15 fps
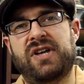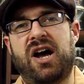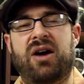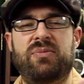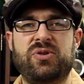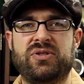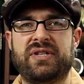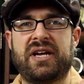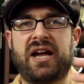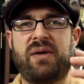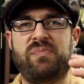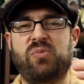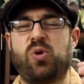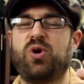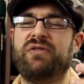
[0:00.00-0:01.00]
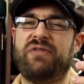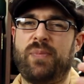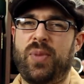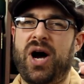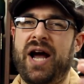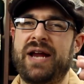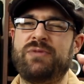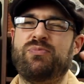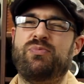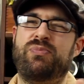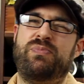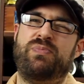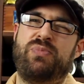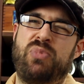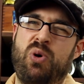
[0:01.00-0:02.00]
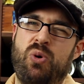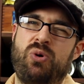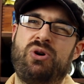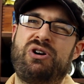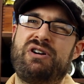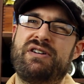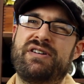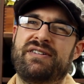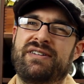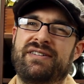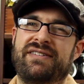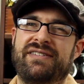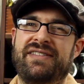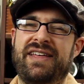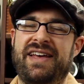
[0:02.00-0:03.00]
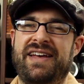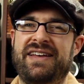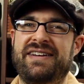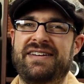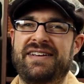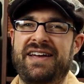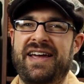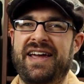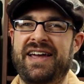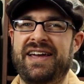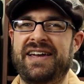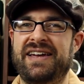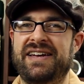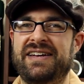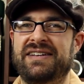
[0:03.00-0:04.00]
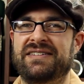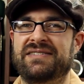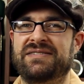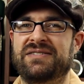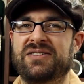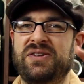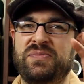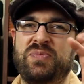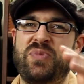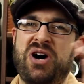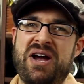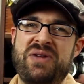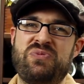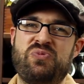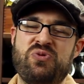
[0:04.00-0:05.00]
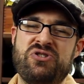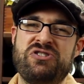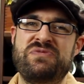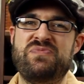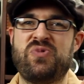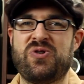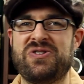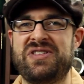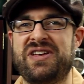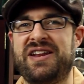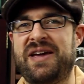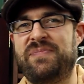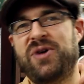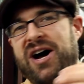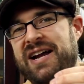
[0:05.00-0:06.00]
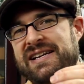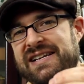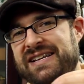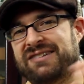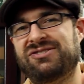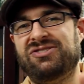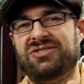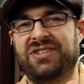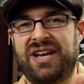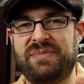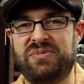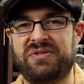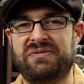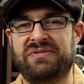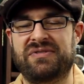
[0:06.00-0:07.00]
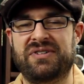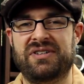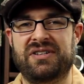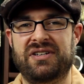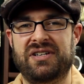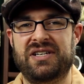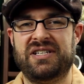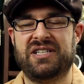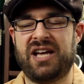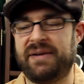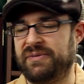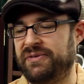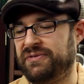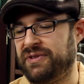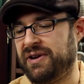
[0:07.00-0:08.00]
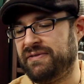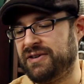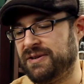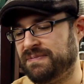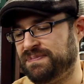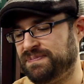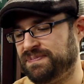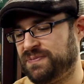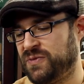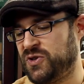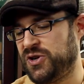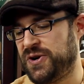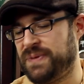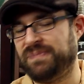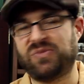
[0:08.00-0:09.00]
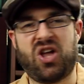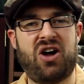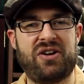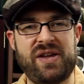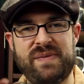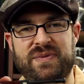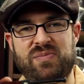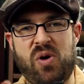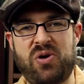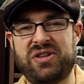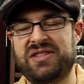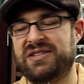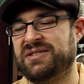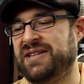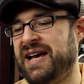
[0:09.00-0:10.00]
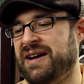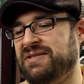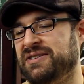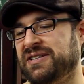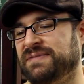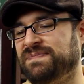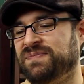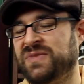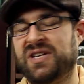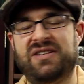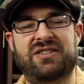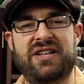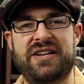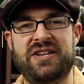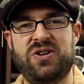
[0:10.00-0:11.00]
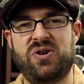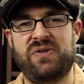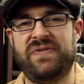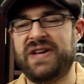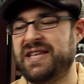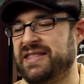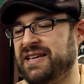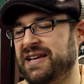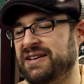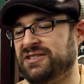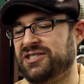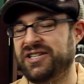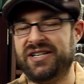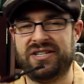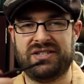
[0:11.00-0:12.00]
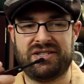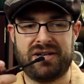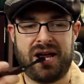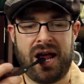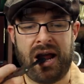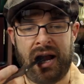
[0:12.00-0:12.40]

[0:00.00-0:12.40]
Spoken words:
almost like a more of a pine board than a pine wood, more than a pine needle type of flavor. So I'll keep smoking this down and let you know if anything else changes.